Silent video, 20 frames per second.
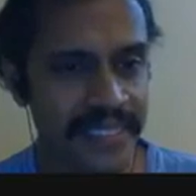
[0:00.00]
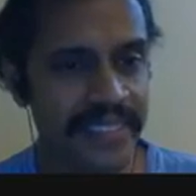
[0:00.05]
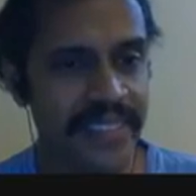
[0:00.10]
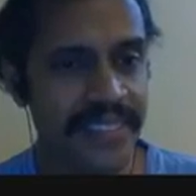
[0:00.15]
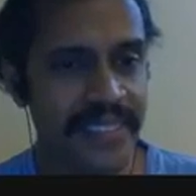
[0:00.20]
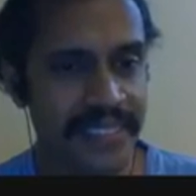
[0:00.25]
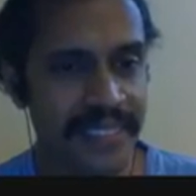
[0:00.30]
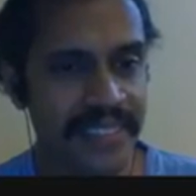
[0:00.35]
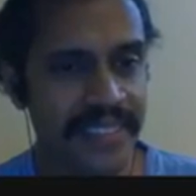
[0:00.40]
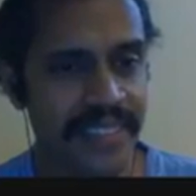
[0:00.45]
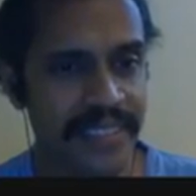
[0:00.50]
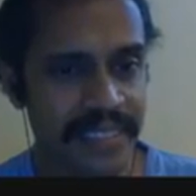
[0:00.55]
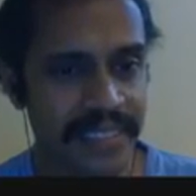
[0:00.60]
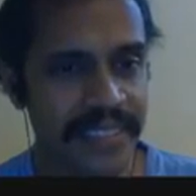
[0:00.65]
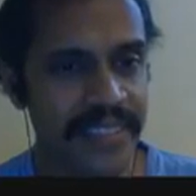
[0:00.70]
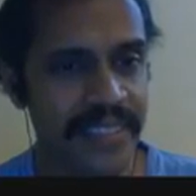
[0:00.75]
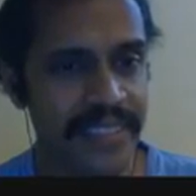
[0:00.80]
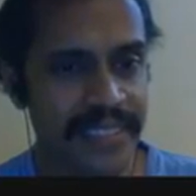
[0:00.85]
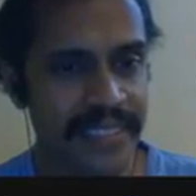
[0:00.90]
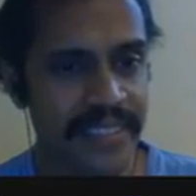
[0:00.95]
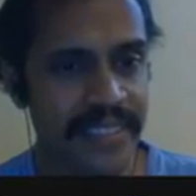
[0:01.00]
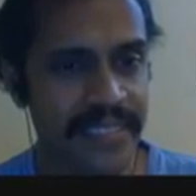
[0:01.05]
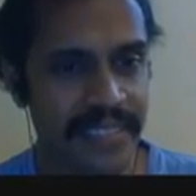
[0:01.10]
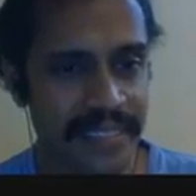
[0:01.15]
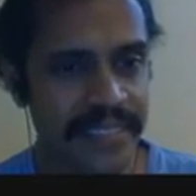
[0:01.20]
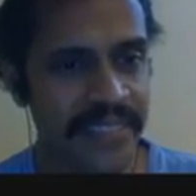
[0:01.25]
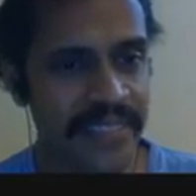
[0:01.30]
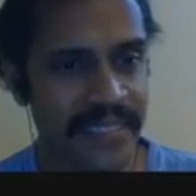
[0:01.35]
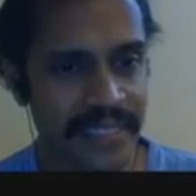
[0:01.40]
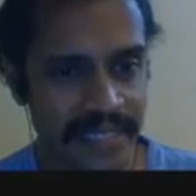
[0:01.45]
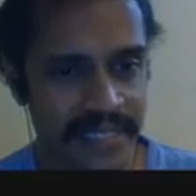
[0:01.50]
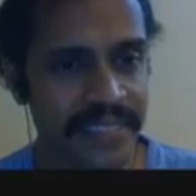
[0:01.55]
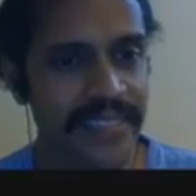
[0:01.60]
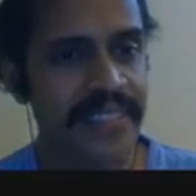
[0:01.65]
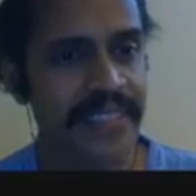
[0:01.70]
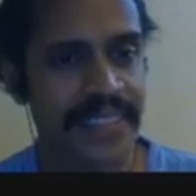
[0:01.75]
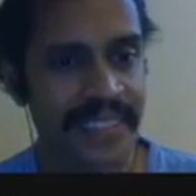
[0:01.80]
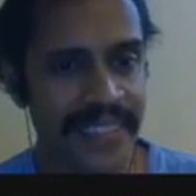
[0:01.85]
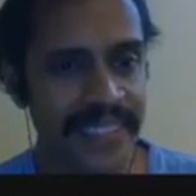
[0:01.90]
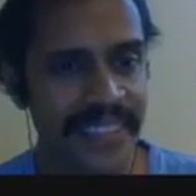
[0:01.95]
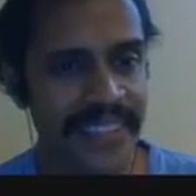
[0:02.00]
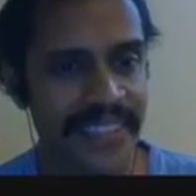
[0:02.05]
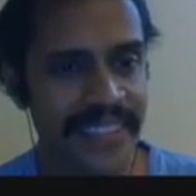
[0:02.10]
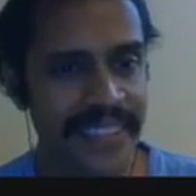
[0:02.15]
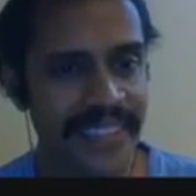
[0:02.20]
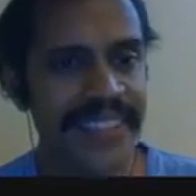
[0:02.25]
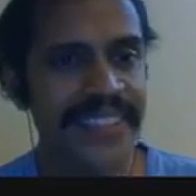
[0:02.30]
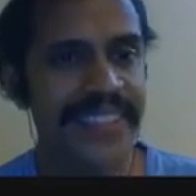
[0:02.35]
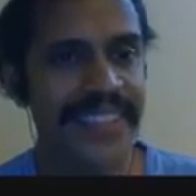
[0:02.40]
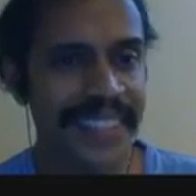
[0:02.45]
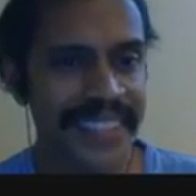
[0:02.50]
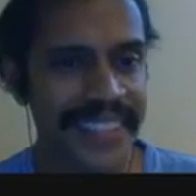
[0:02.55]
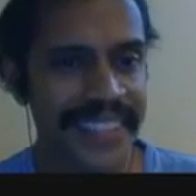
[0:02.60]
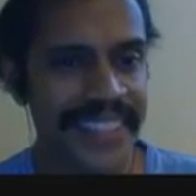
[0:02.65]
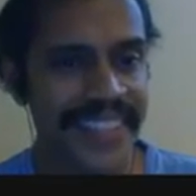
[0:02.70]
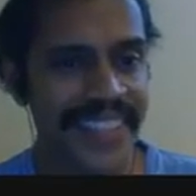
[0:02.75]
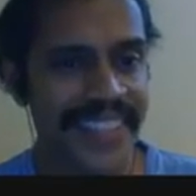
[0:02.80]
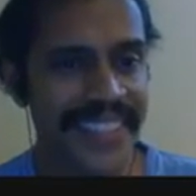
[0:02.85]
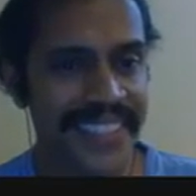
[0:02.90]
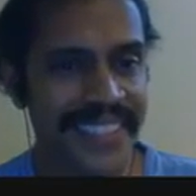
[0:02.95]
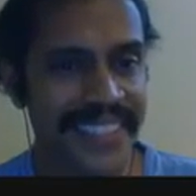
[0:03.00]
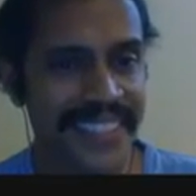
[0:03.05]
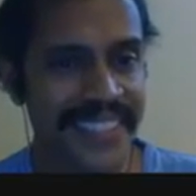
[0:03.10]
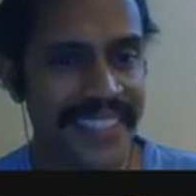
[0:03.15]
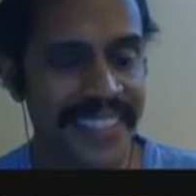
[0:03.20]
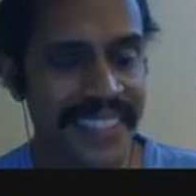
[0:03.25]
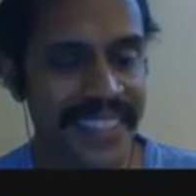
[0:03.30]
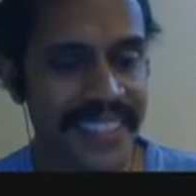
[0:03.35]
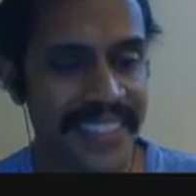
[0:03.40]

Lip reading: neck, man, and ears. So these dogs, they say